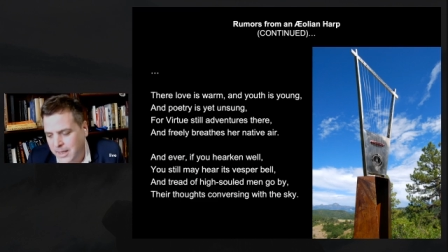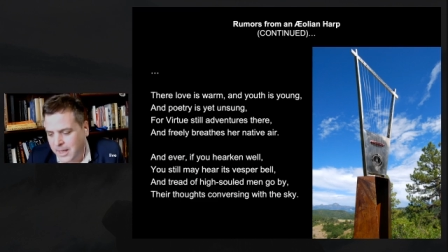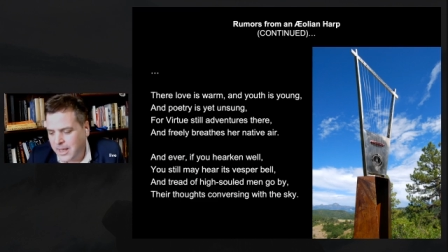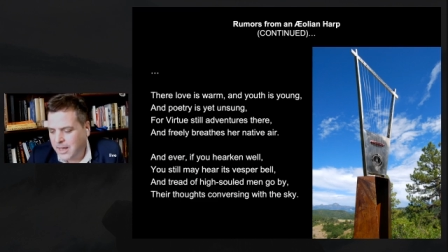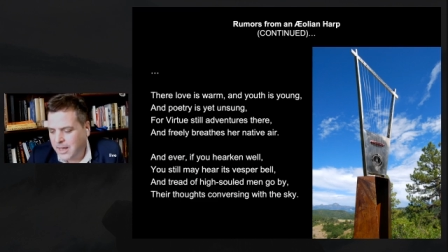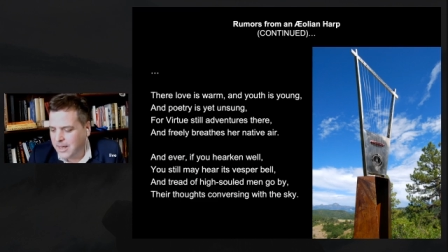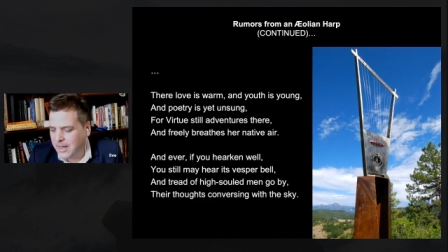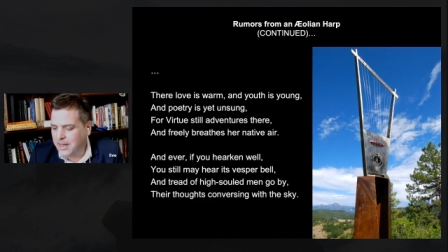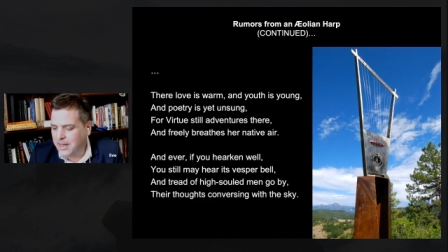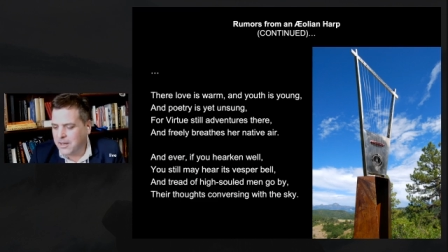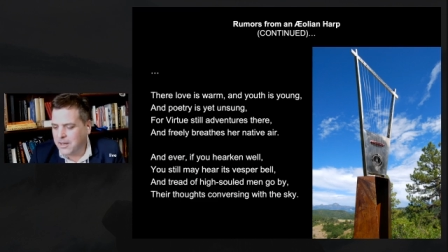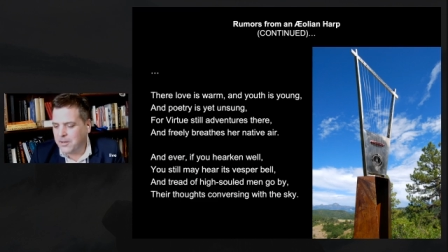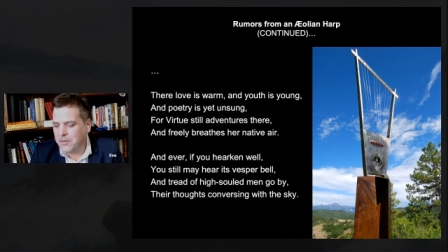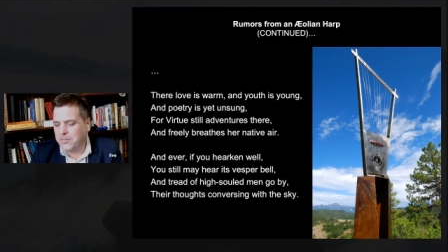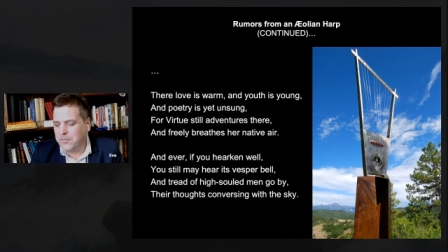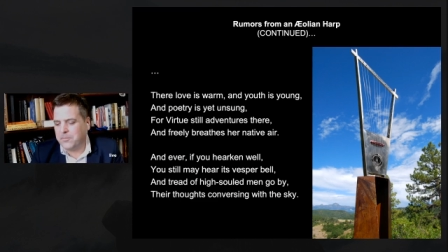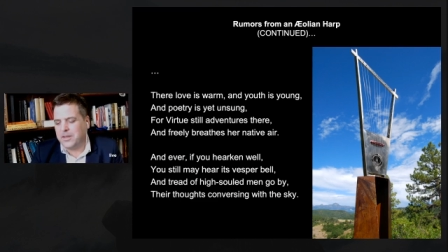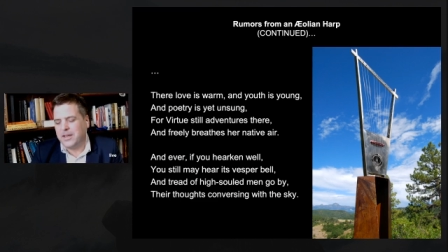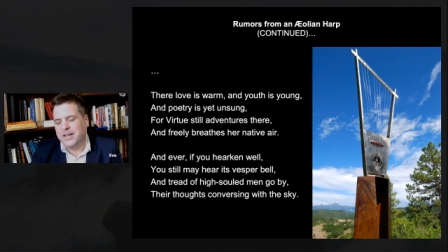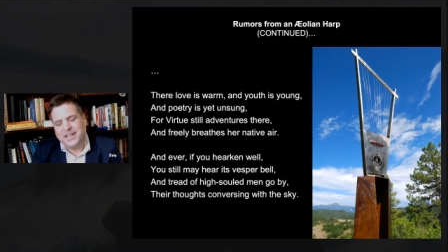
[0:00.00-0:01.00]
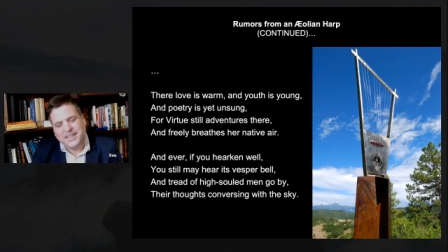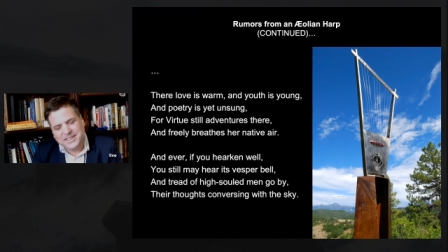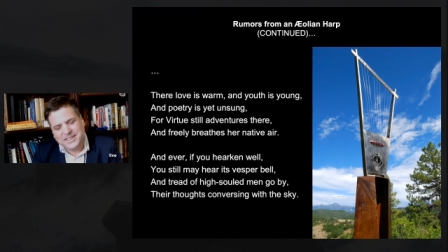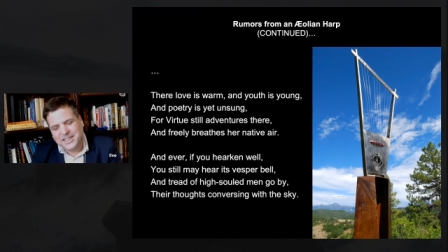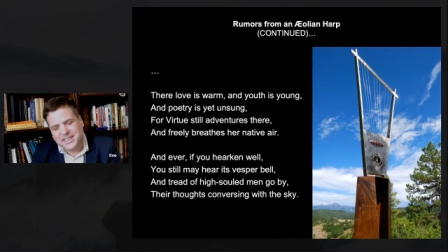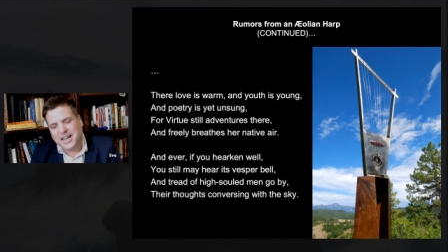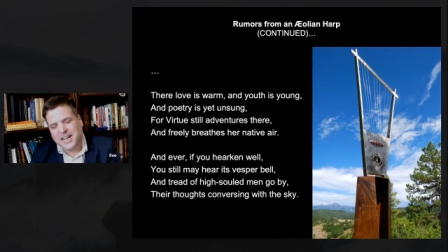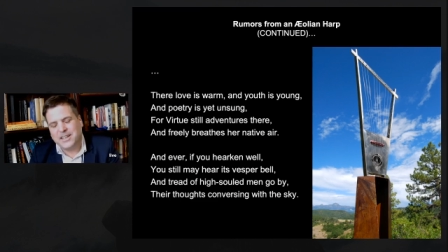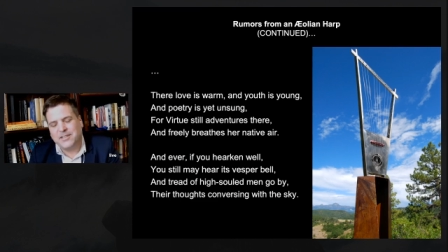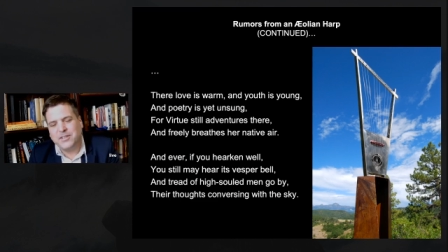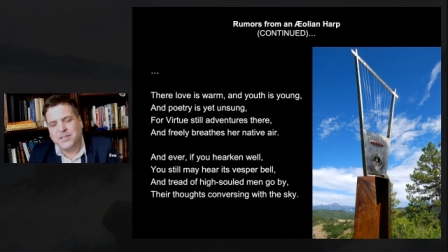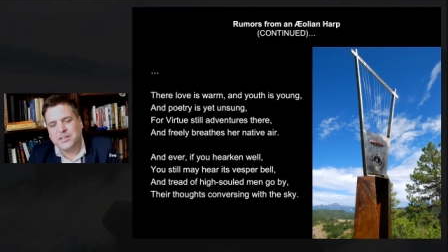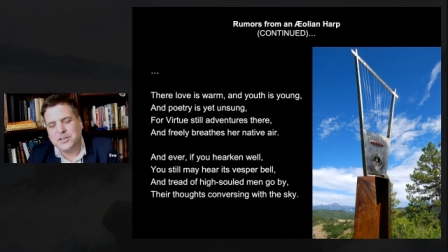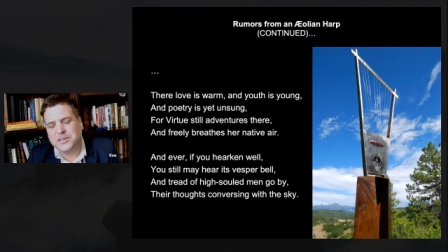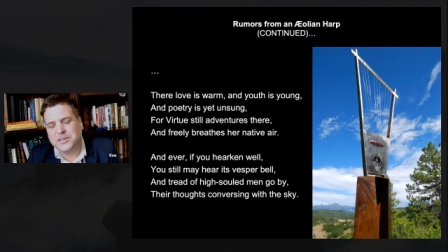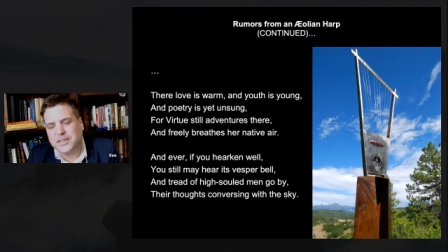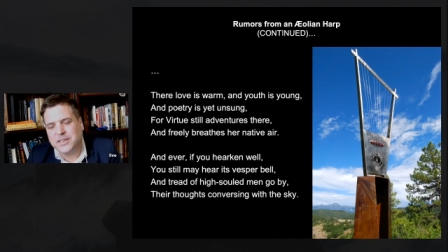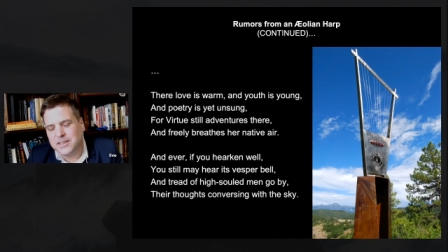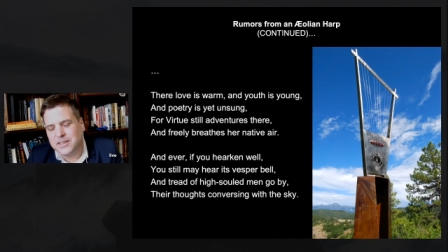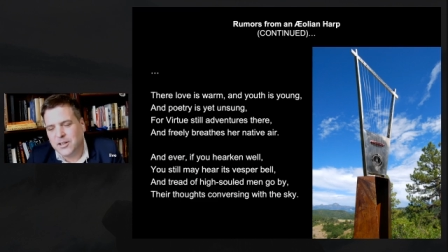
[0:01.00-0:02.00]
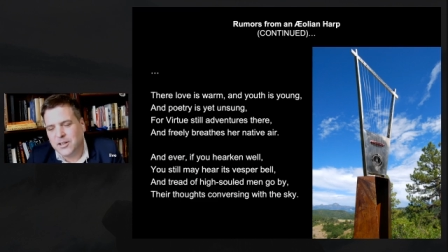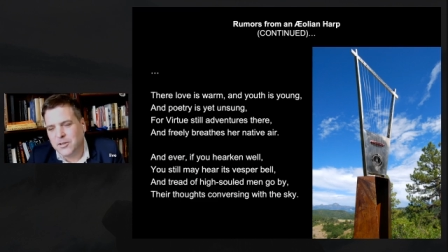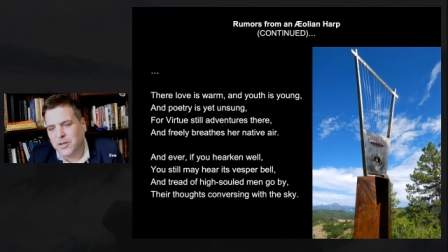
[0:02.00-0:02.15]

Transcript: Um, it is kind of interesting, though.